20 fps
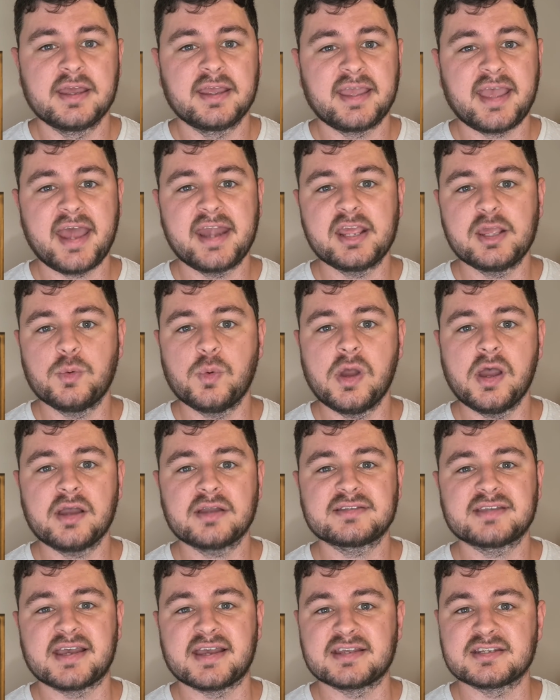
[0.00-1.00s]
Kenny
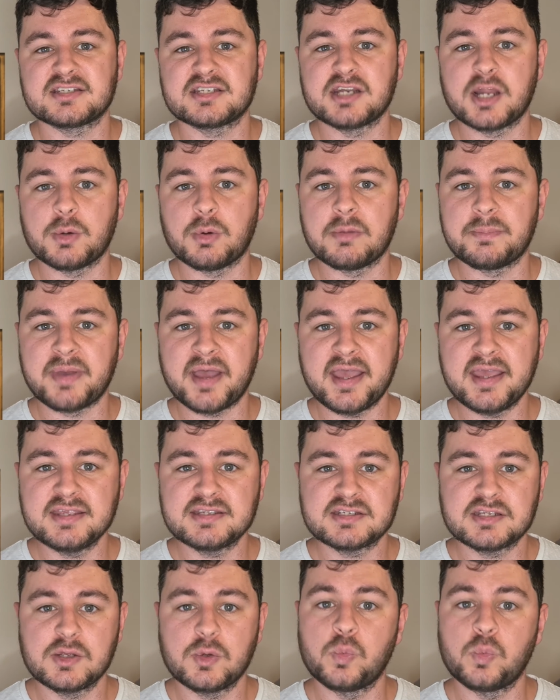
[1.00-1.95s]
worked at a slower pace,